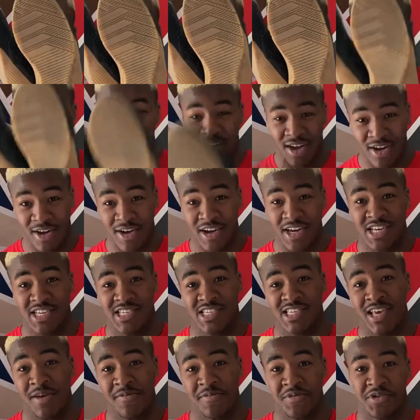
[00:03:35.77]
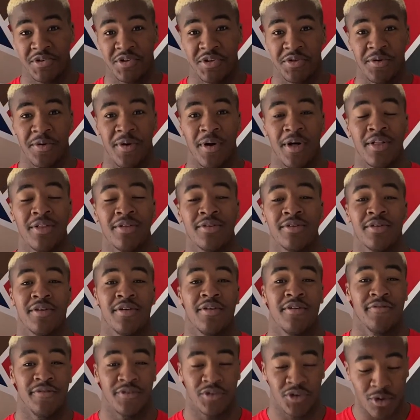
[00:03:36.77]
They are exceptionally well
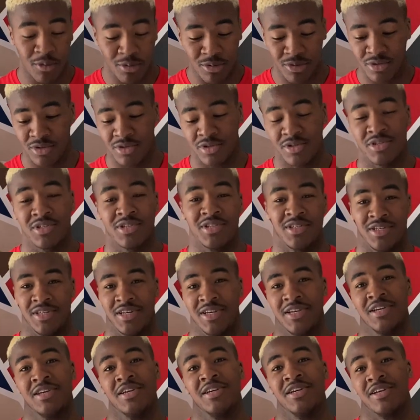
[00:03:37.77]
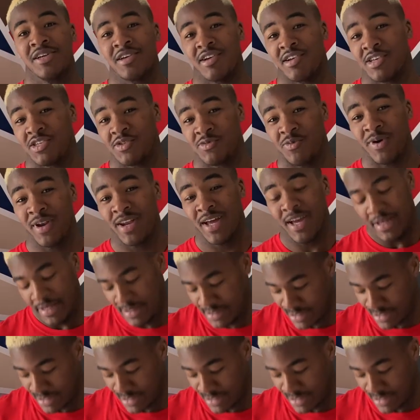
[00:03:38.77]
for double unders because when I